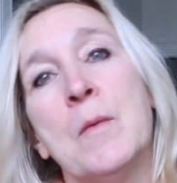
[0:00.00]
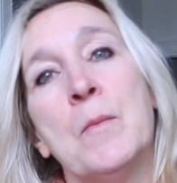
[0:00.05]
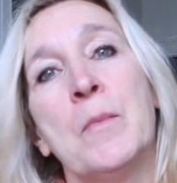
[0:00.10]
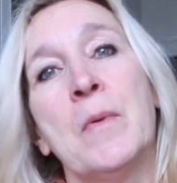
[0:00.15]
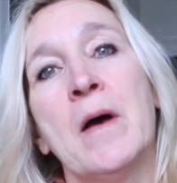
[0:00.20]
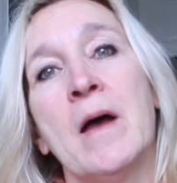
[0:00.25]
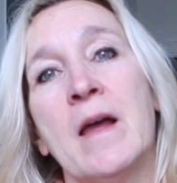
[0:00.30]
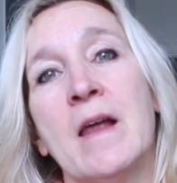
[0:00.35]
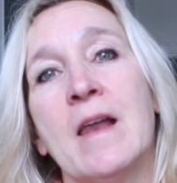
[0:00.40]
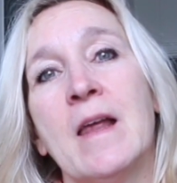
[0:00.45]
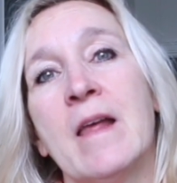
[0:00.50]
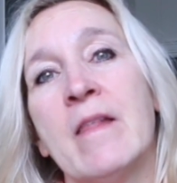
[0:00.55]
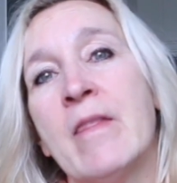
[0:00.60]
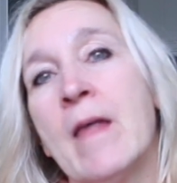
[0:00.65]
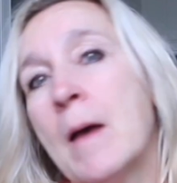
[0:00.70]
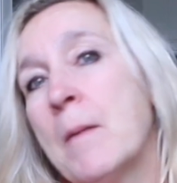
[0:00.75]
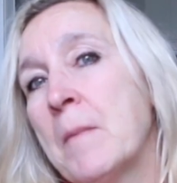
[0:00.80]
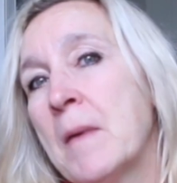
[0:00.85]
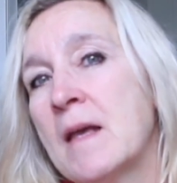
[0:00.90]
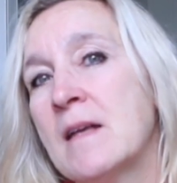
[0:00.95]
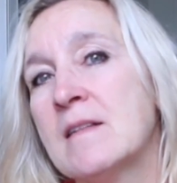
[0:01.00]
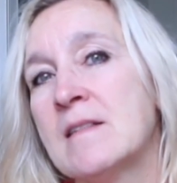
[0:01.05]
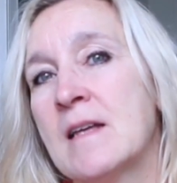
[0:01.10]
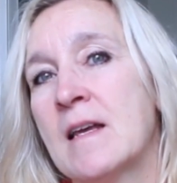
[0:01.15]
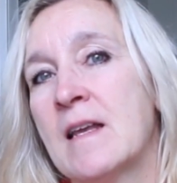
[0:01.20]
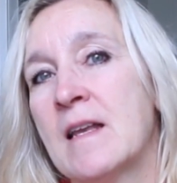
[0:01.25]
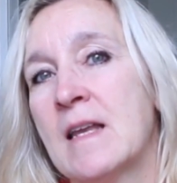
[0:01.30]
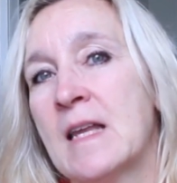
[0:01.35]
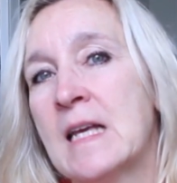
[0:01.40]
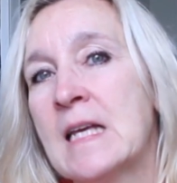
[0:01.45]
But that makes
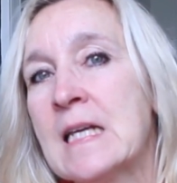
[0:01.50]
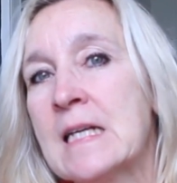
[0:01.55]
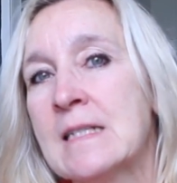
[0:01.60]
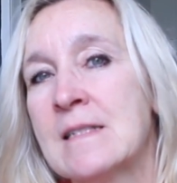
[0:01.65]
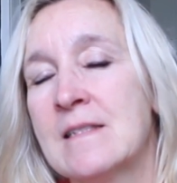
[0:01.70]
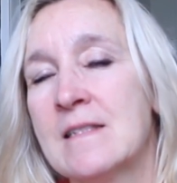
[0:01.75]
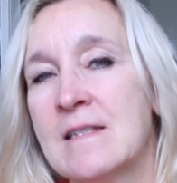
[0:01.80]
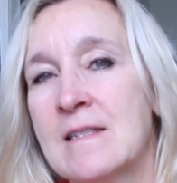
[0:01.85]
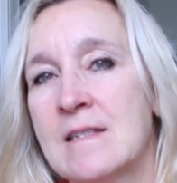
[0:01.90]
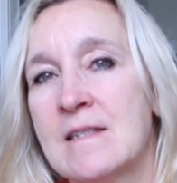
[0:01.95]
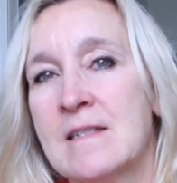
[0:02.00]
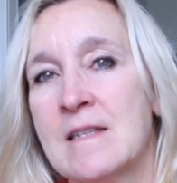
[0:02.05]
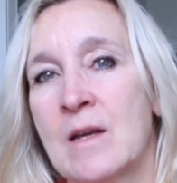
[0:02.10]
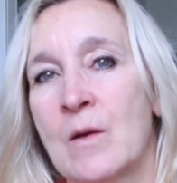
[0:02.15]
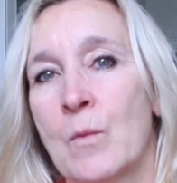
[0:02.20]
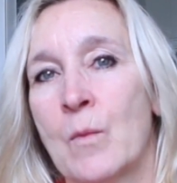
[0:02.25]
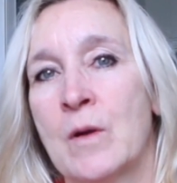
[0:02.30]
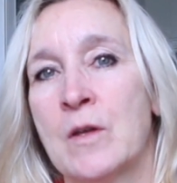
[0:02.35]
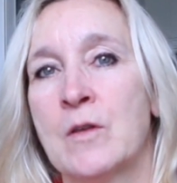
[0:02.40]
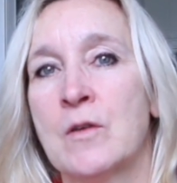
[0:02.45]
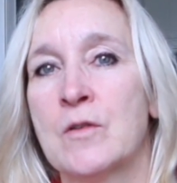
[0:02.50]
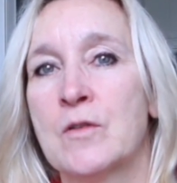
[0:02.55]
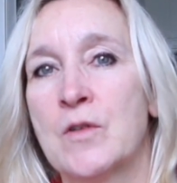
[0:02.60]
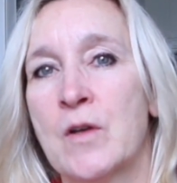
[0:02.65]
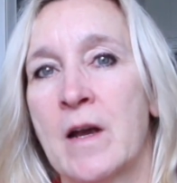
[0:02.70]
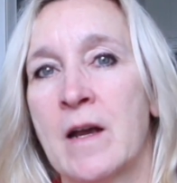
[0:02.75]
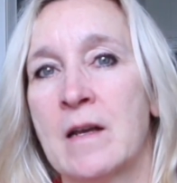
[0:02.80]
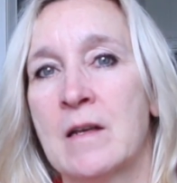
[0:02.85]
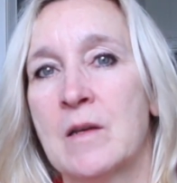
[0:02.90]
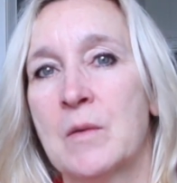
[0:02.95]
it inconsistent when you're
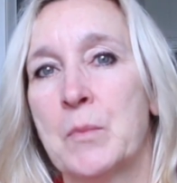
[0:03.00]
trying